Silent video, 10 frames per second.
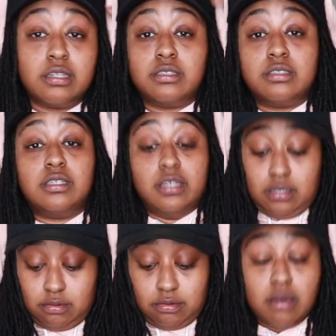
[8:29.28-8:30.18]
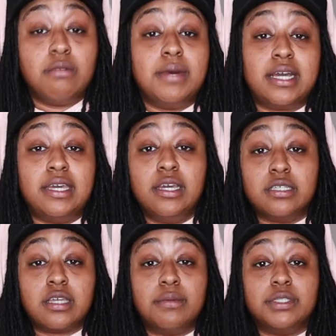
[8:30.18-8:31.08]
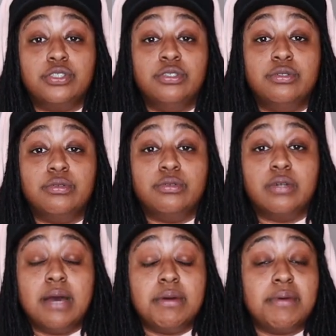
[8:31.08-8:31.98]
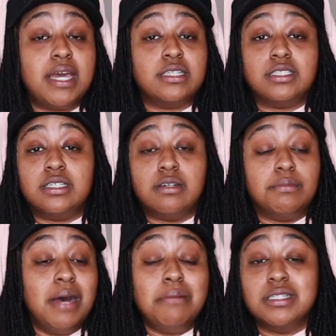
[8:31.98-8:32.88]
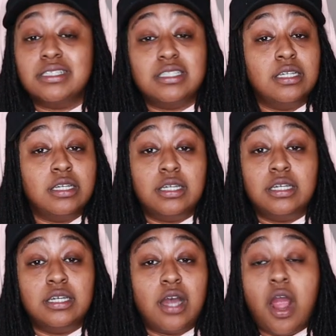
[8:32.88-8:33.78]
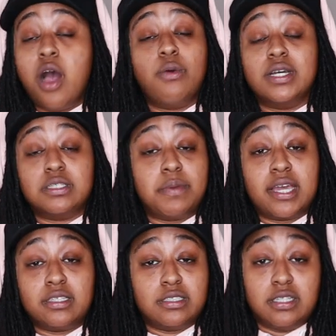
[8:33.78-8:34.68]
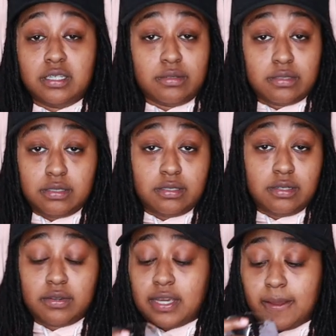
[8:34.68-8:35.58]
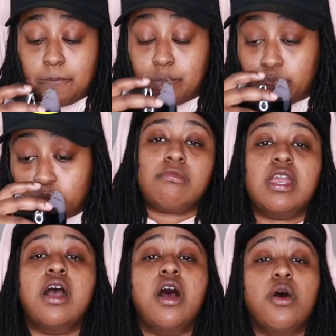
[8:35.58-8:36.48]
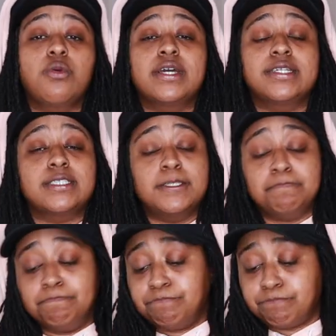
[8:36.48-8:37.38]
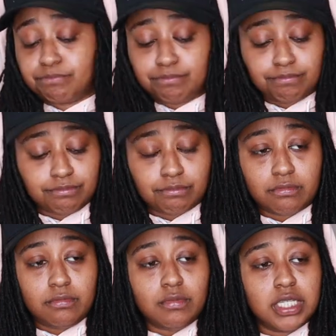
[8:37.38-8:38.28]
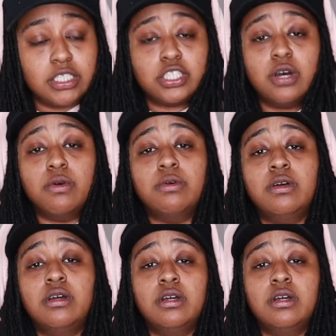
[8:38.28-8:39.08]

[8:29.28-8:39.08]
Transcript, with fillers: shit, you know, my kids coming too. I'm a package deal. Mamas are always package deals, okay? Always. So,